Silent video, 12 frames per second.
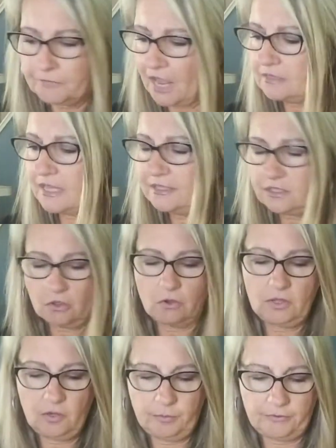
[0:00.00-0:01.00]
I'd like to
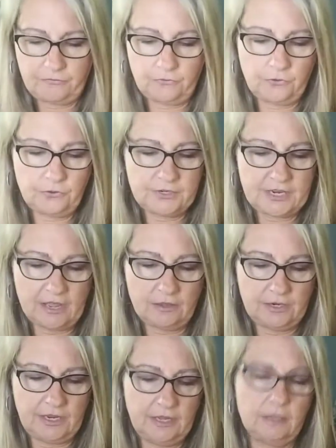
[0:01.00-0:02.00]
go a little bit further
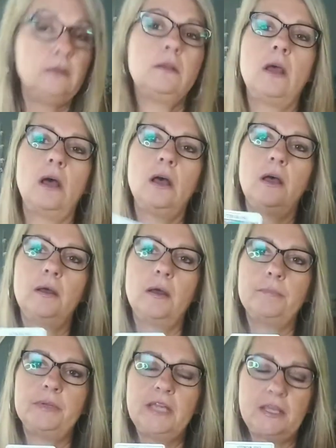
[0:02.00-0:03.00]
down in
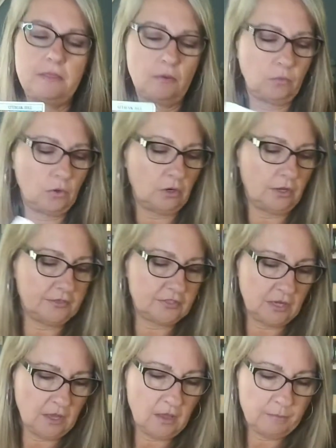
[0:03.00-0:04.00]
Beneath the World,